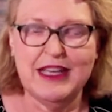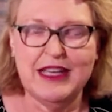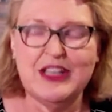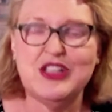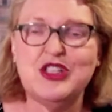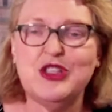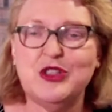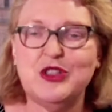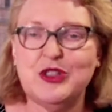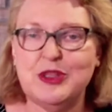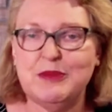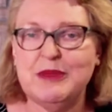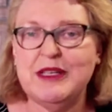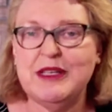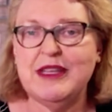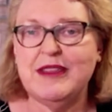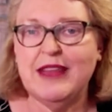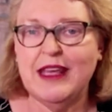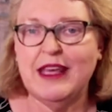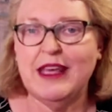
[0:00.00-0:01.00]
issue to
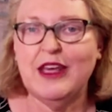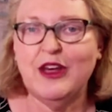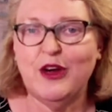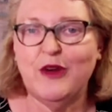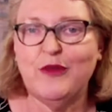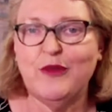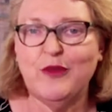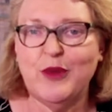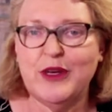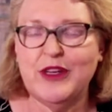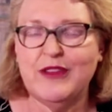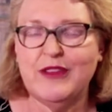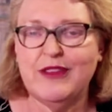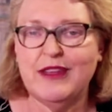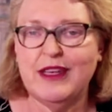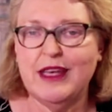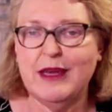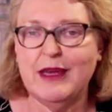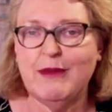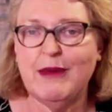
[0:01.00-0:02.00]
be thinking of when you're
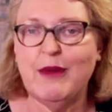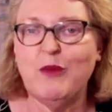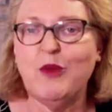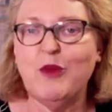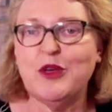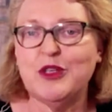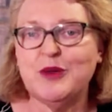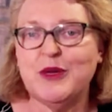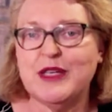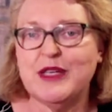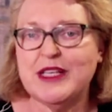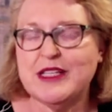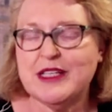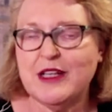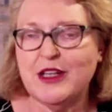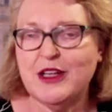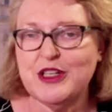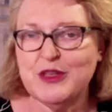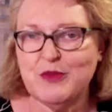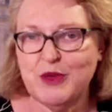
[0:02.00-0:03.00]
thinking about what do I
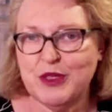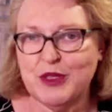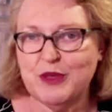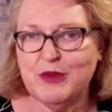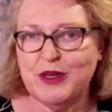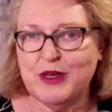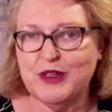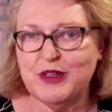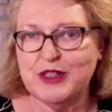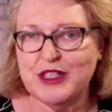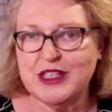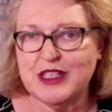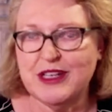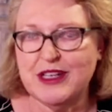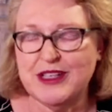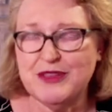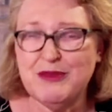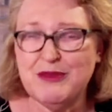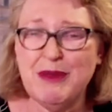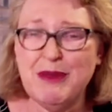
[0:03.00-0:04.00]
disclose and what do I not
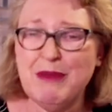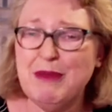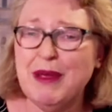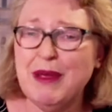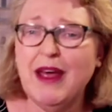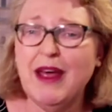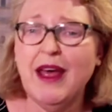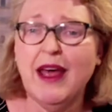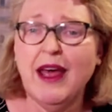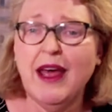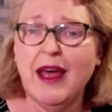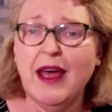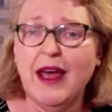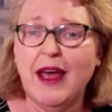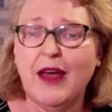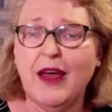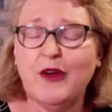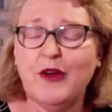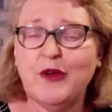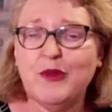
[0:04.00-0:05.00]
disclose. Remember,
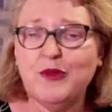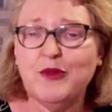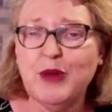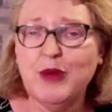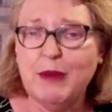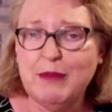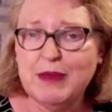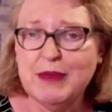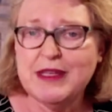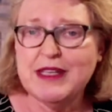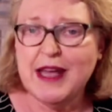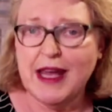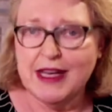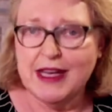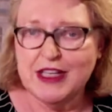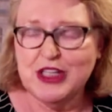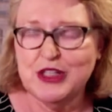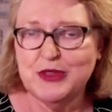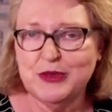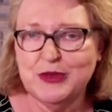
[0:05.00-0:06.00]

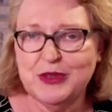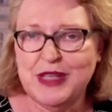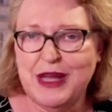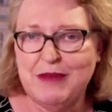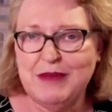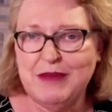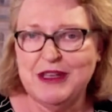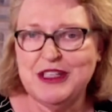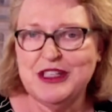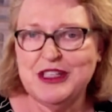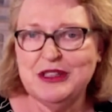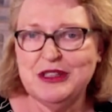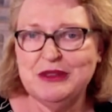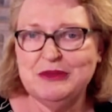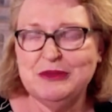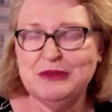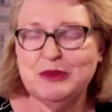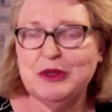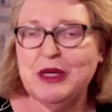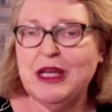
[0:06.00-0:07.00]
reputational damage
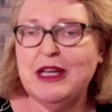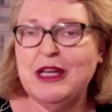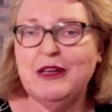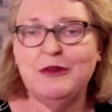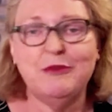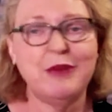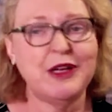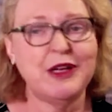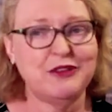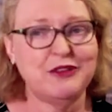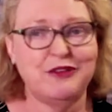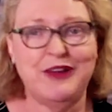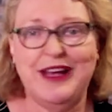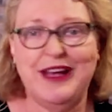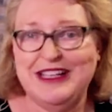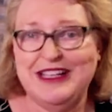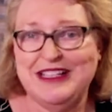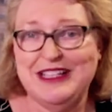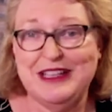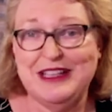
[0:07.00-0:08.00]
will kill you much
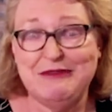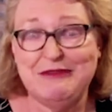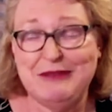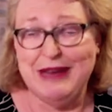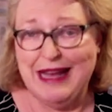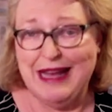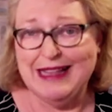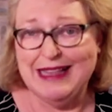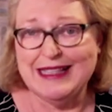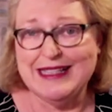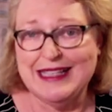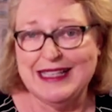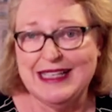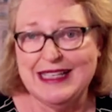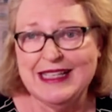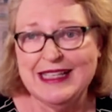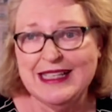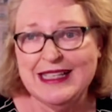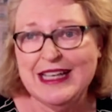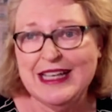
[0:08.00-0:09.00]
faster
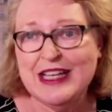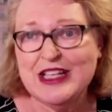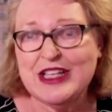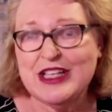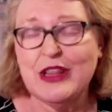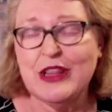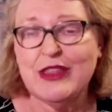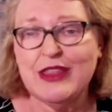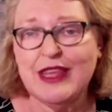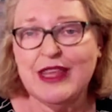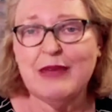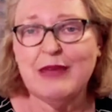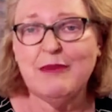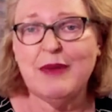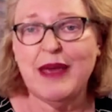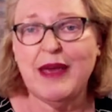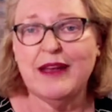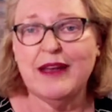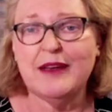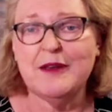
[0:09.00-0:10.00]
reality. So think
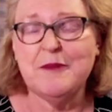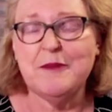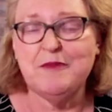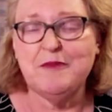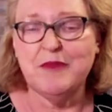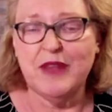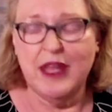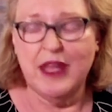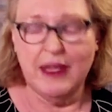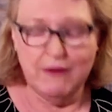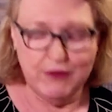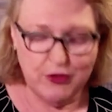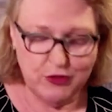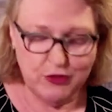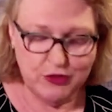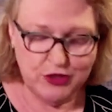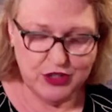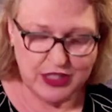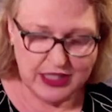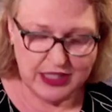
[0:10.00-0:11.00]
about if
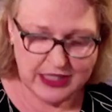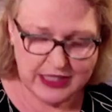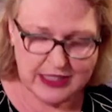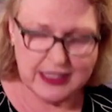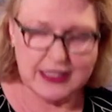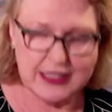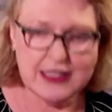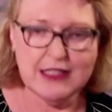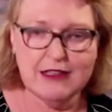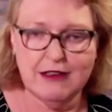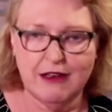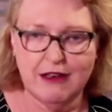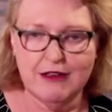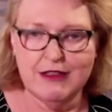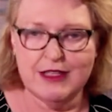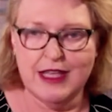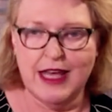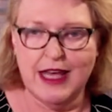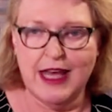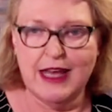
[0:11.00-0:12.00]
you didn't
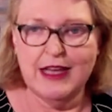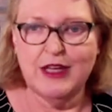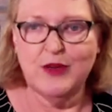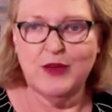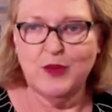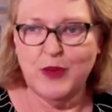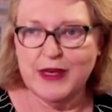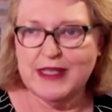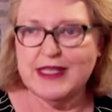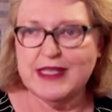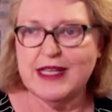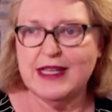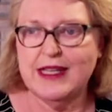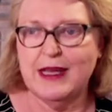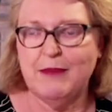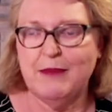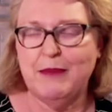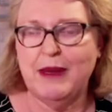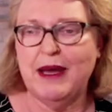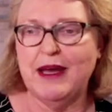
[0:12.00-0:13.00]
disclose that, you went down
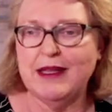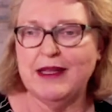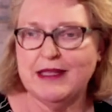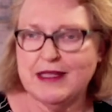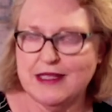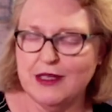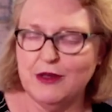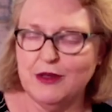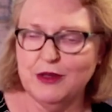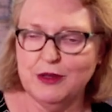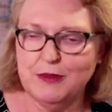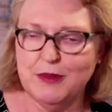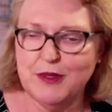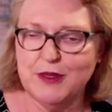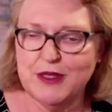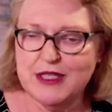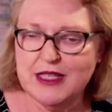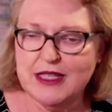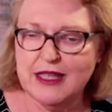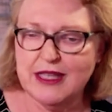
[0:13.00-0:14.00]
that path, sold the
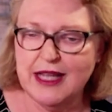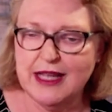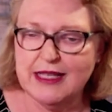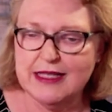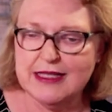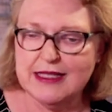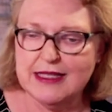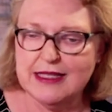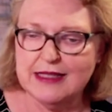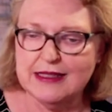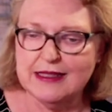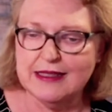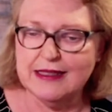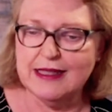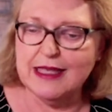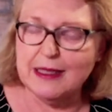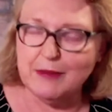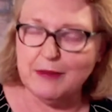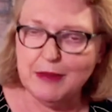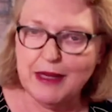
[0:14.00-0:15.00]
person
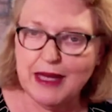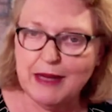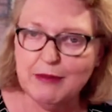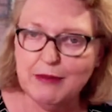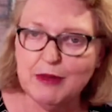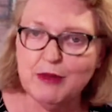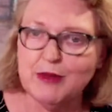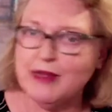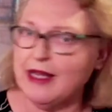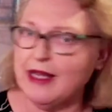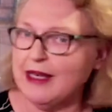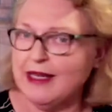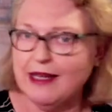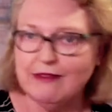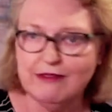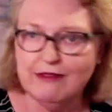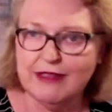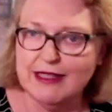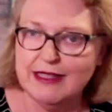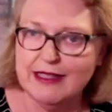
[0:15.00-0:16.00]
that apartment with that
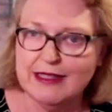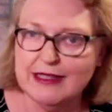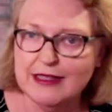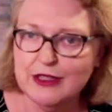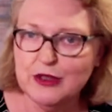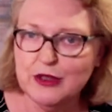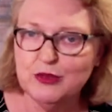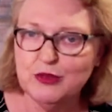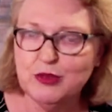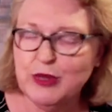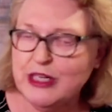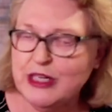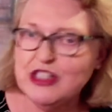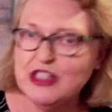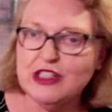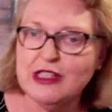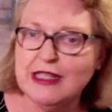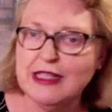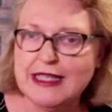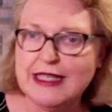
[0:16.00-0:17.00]
lovely
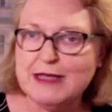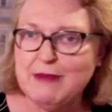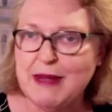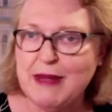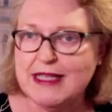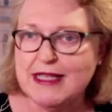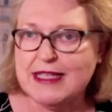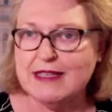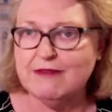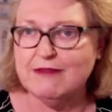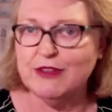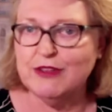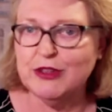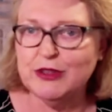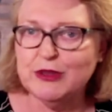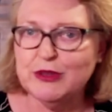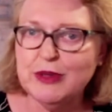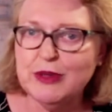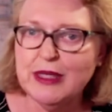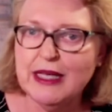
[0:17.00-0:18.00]
regional expansive
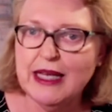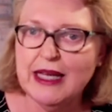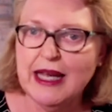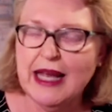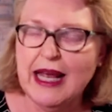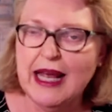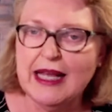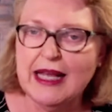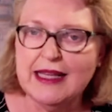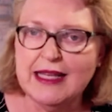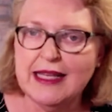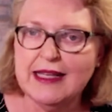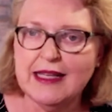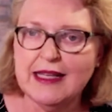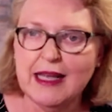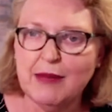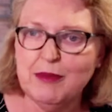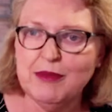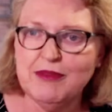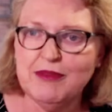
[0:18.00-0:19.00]
view, and then
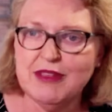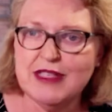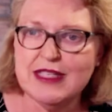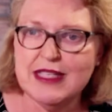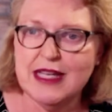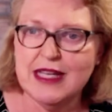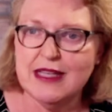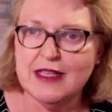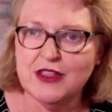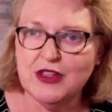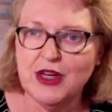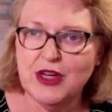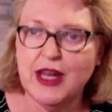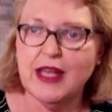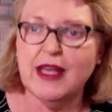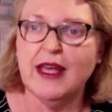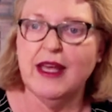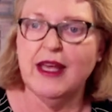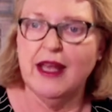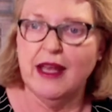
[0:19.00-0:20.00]
a couple of years down the
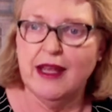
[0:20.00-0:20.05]
track,